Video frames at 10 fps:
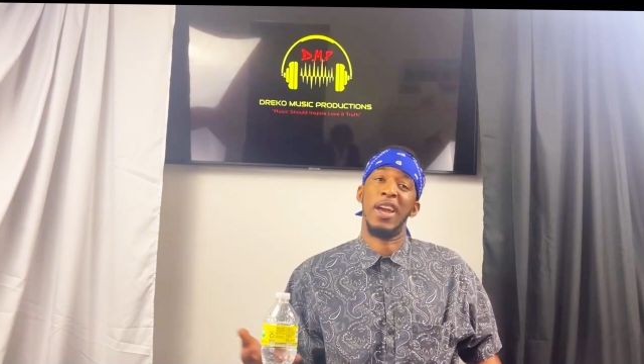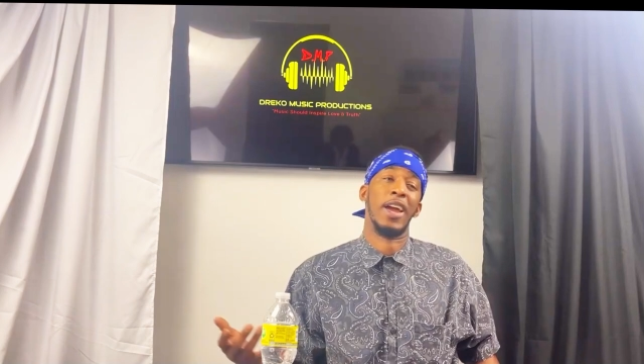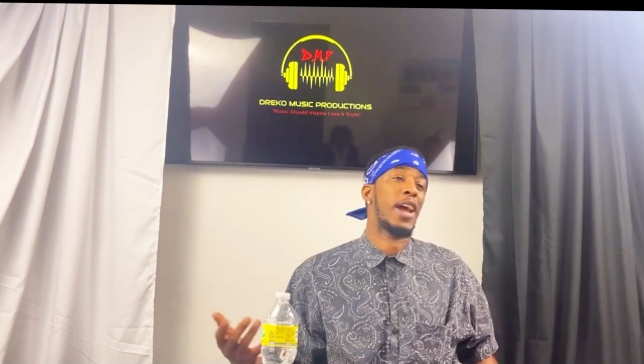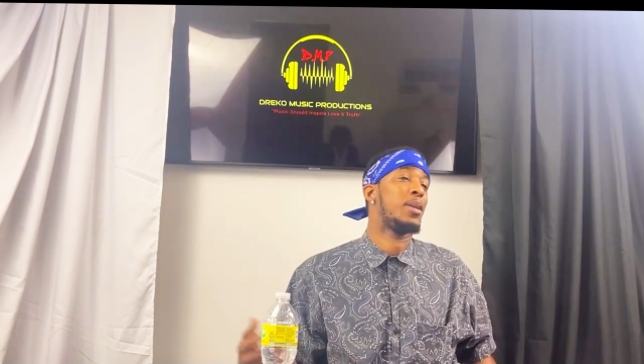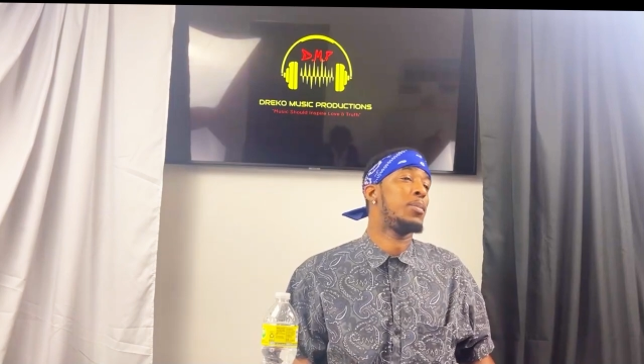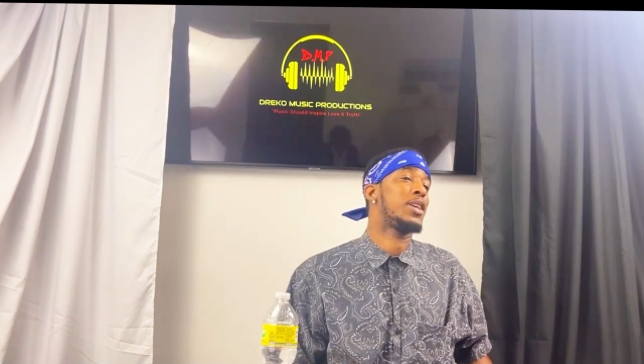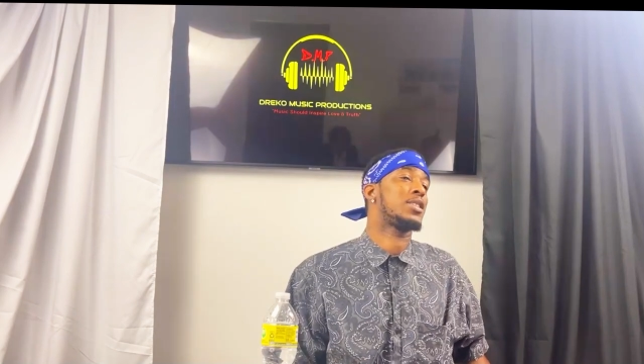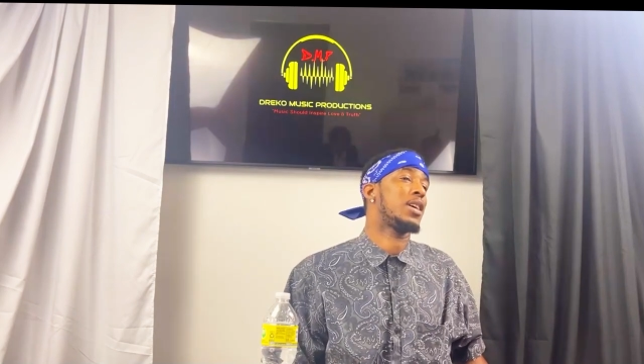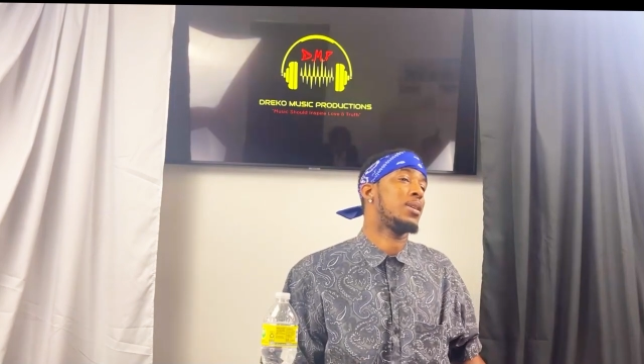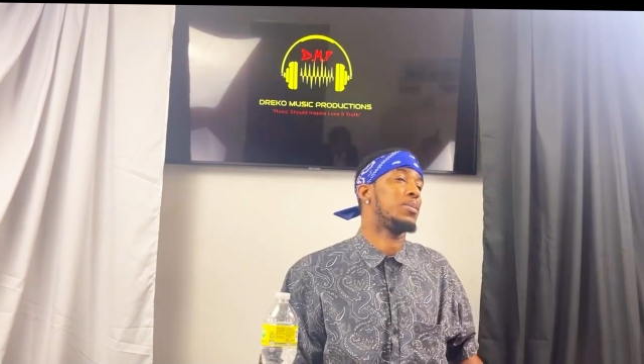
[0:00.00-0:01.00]
had a
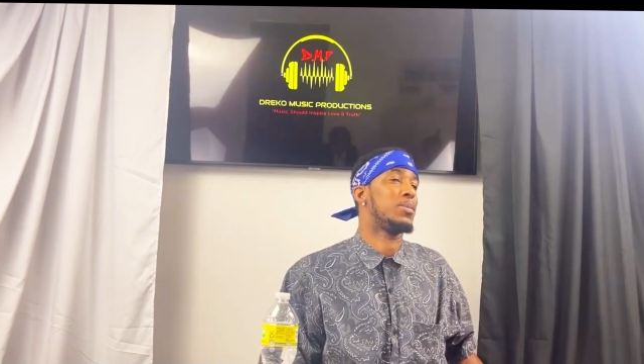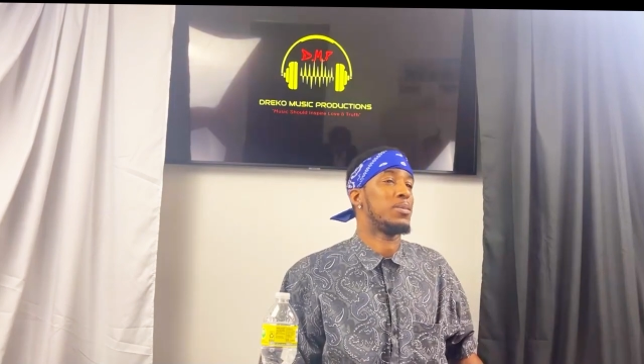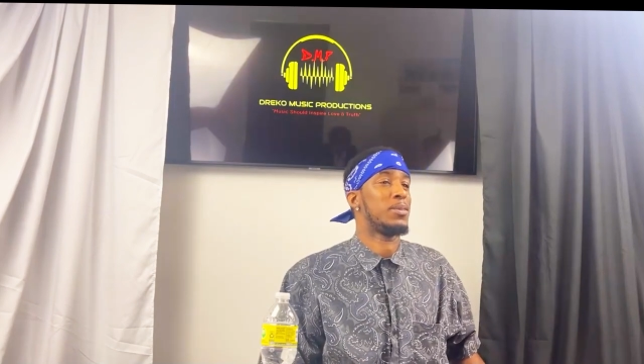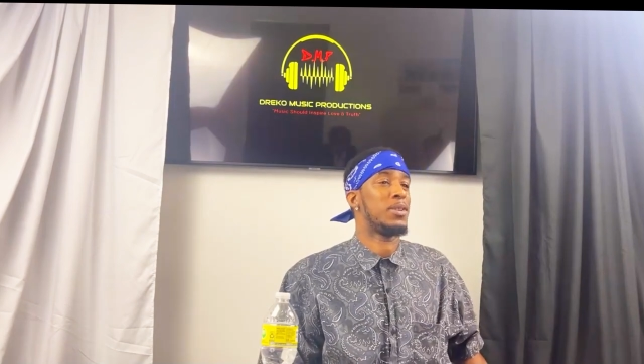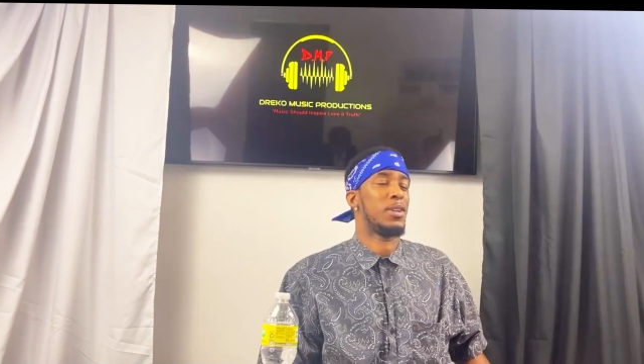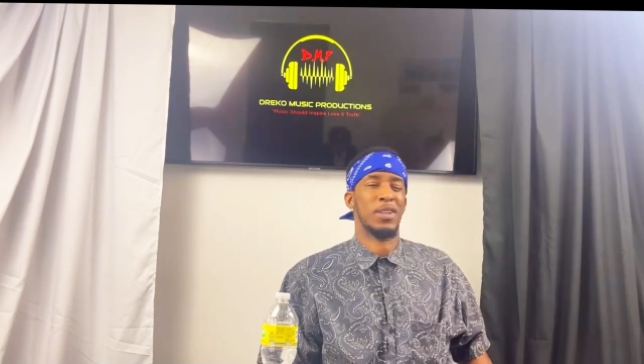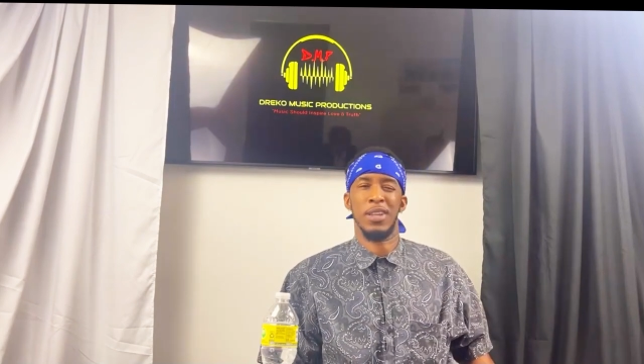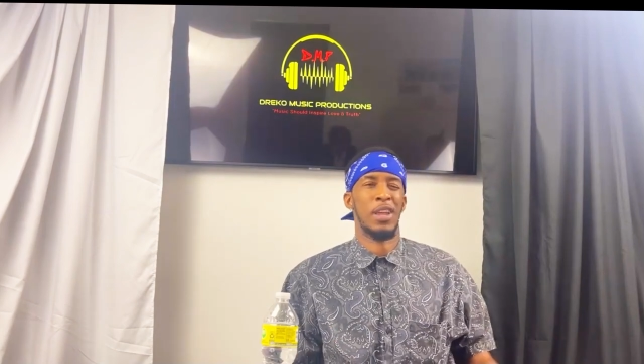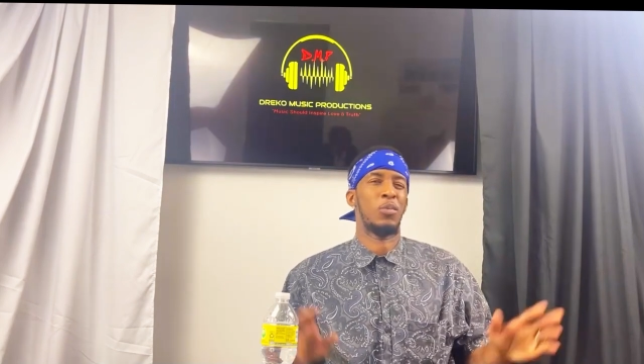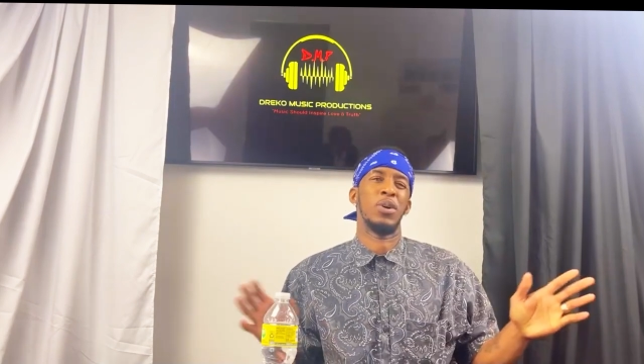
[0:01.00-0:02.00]
mixtape.
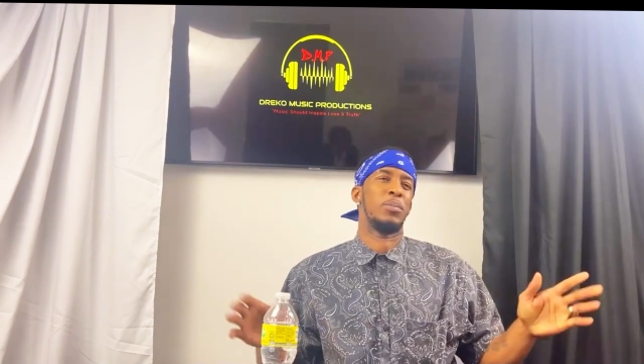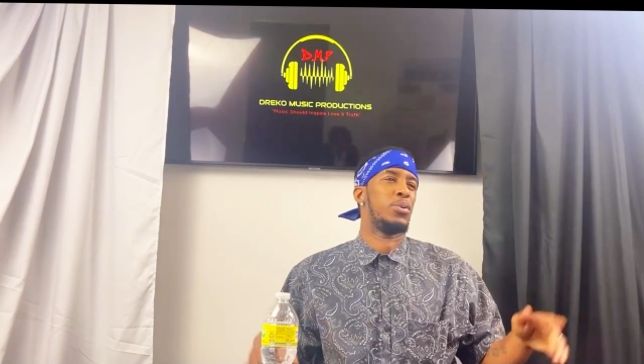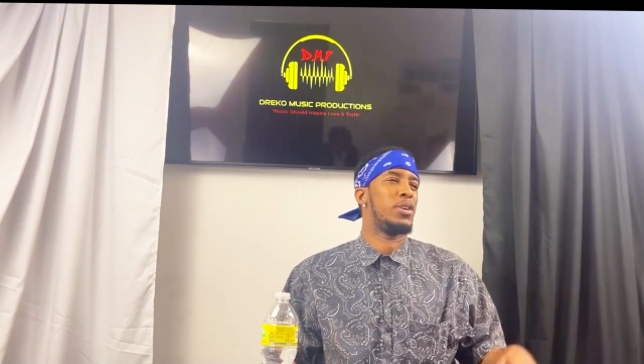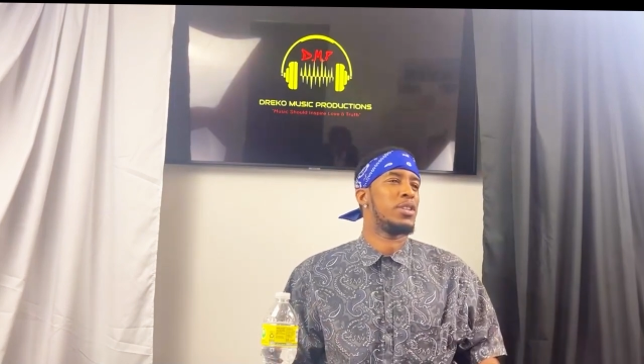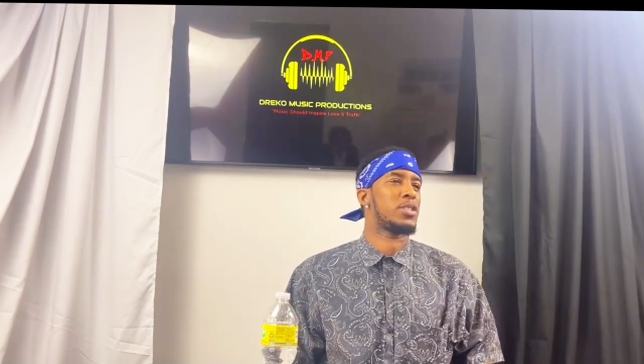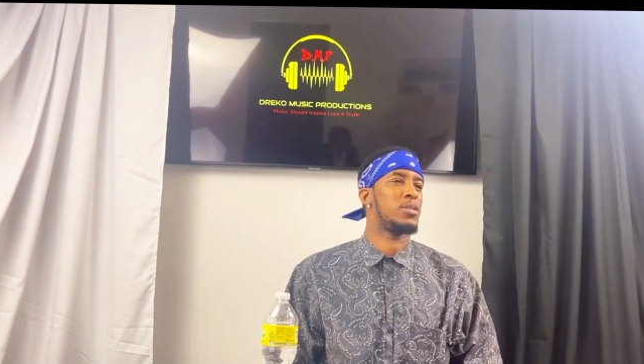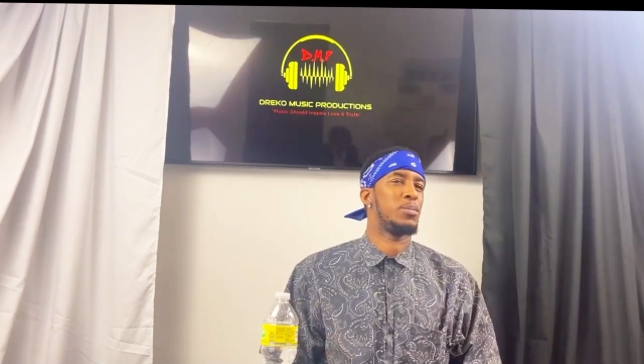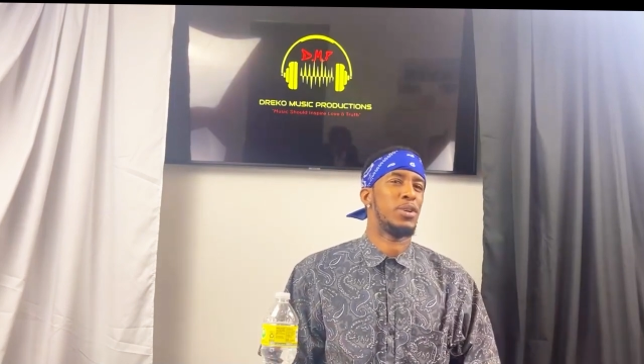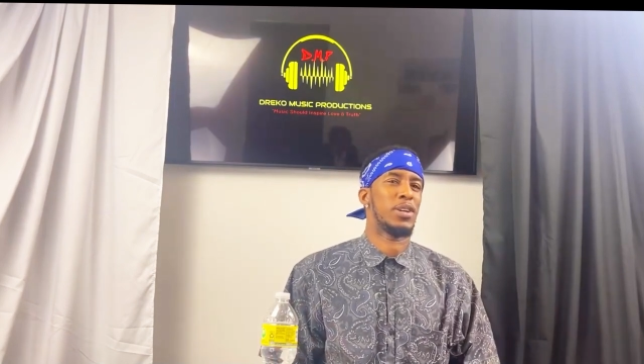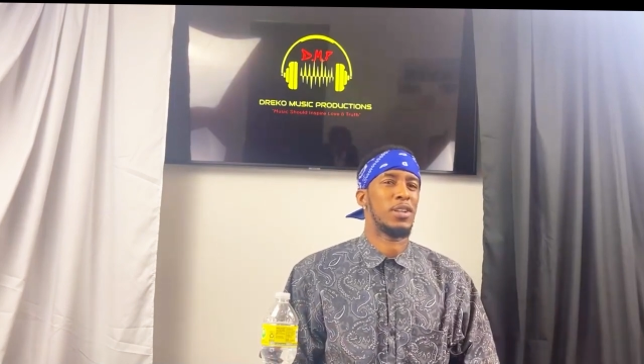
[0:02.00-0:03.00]
That wasn't pushed, but